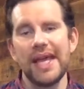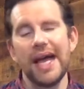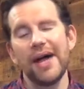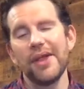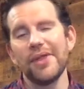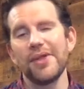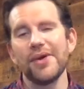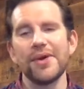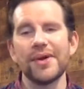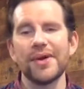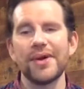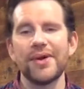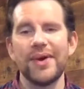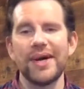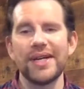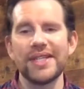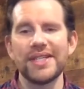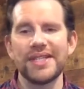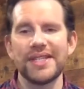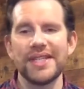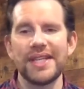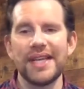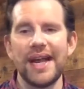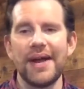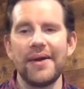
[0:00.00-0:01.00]
other
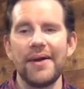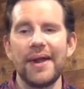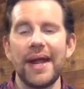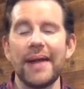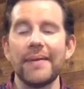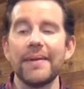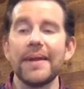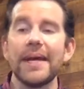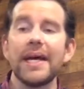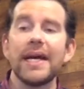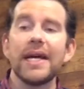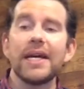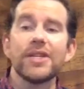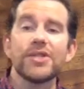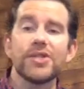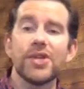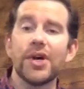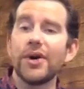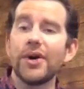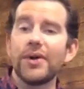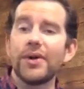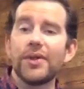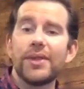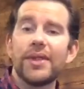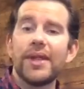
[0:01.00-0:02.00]
question that I would add.
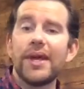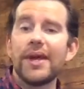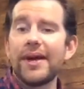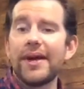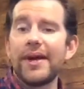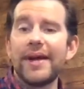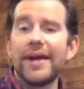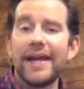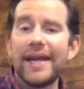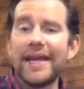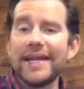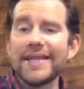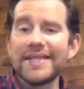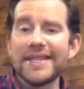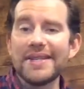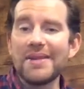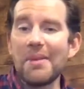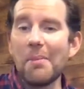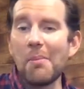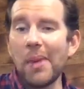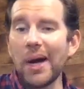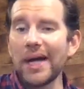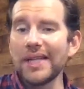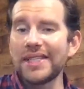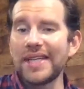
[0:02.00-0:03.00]
So there isn't
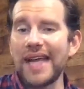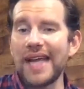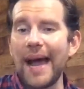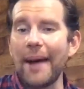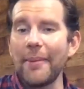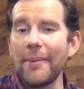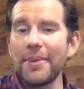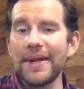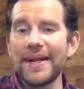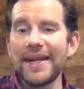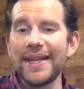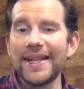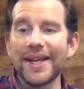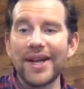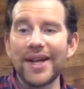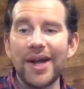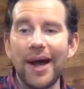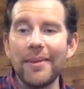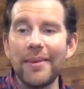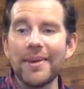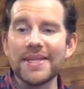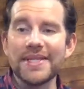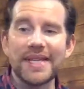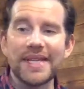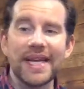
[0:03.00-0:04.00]
much happening in the
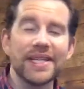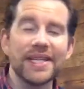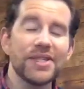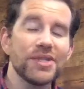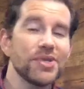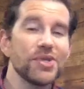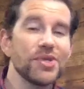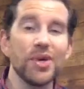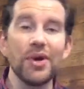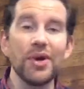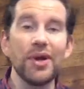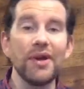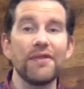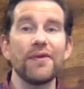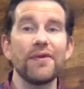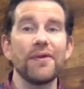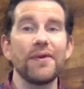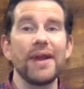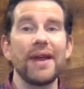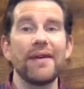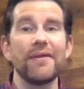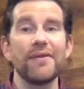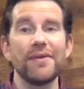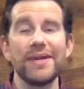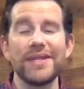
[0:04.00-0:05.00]
comment section. So if for
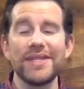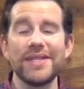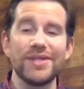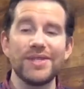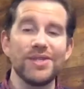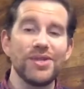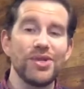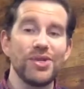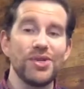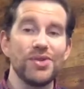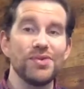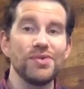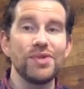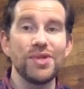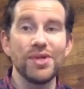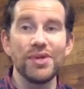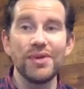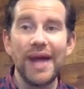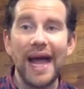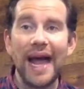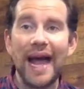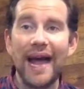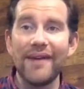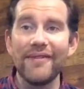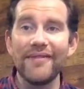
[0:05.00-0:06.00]
whatever reason you do
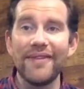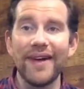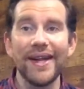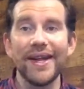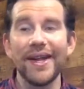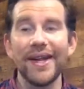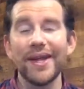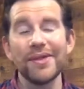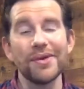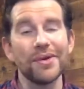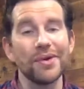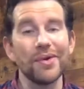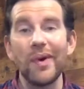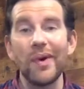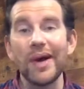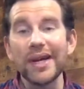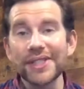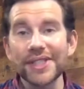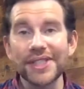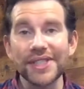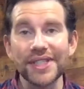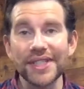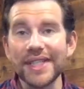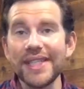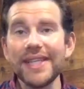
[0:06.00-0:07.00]
have another
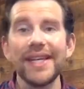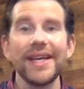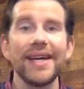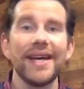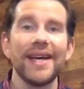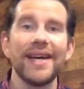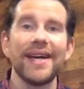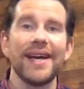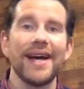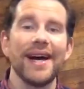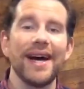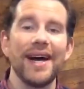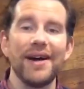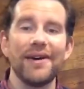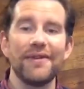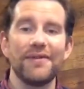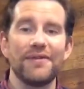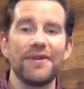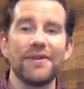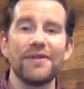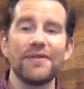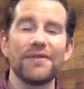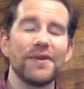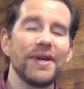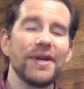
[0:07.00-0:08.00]
question,
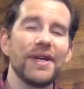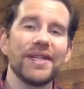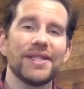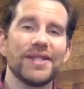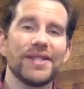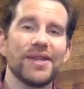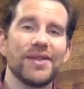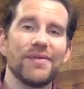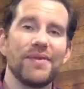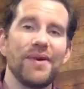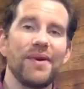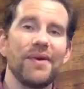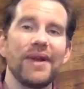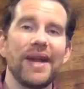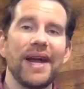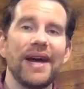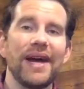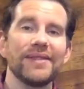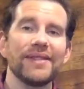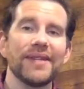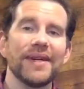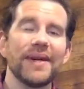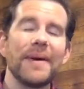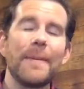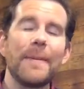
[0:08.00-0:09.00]
feel free to throw it
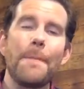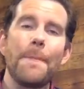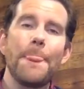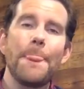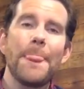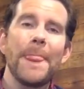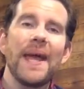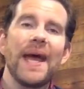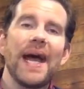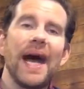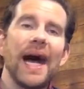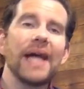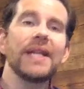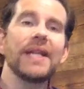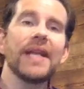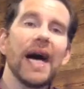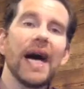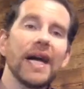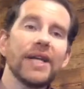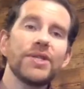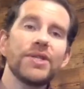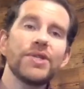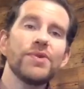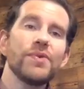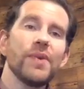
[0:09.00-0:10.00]
out there. I
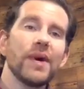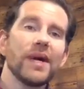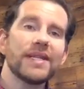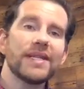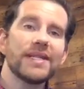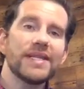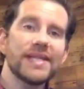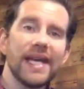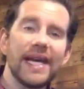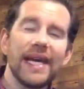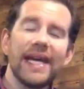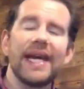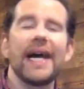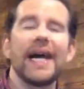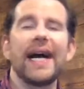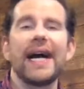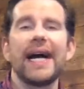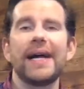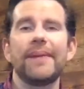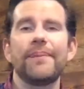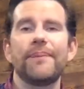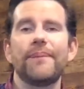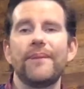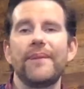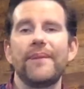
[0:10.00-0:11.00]
do want to say,
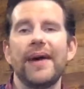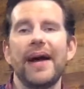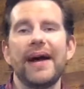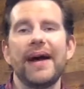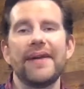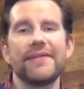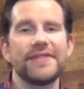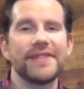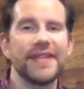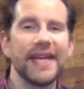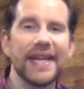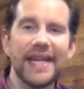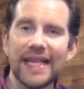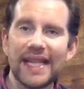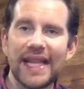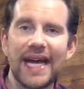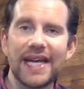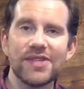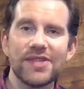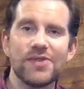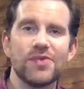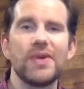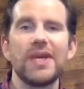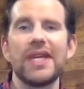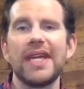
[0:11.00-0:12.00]
I've said it
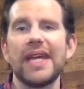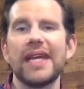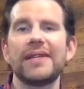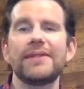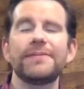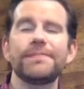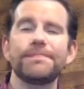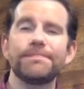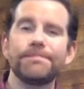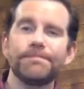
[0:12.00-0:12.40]
last weekend,